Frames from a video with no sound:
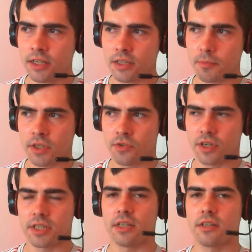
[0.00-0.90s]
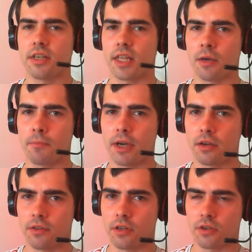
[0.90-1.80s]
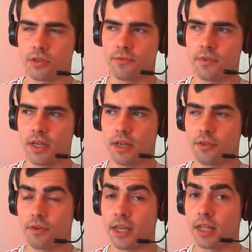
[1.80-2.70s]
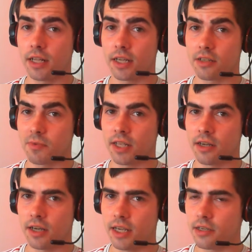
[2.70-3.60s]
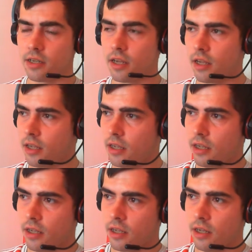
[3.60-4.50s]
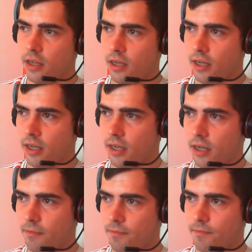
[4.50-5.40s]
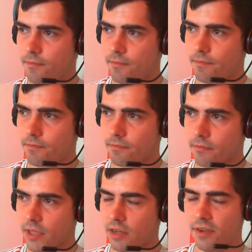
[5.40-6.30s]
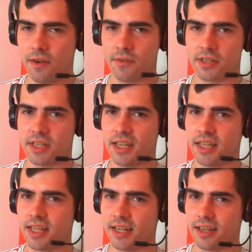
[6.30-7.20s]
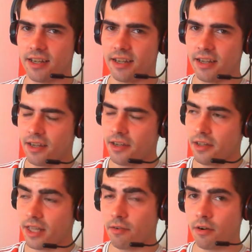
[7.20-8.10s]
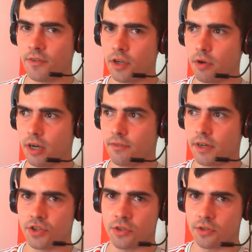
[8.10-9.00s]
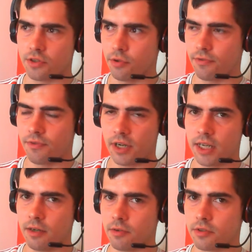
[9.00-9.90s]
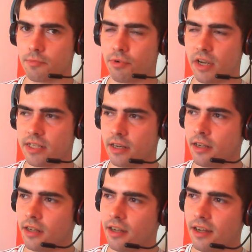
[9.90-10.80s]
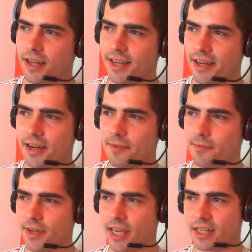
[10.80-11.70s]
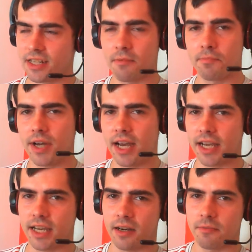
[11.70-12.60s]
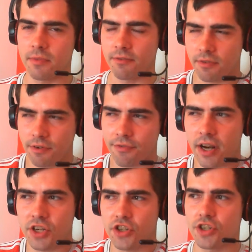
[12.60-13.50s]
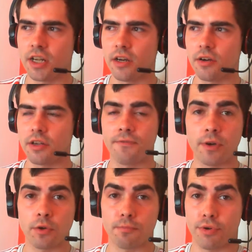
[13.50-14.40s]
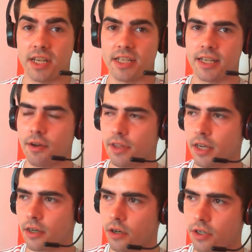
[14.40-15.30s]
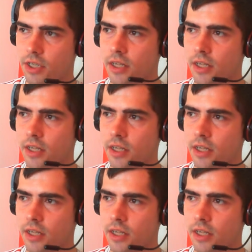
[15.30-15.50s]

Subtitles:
interesting to see how they come back off the loss of 3-0 against Man United. If you haven't seen that review, I advise you not to. Fucking hell, it was depressing. But yes, I'm back. I'm refreshed. You know, I don't feel depressed now, thank God.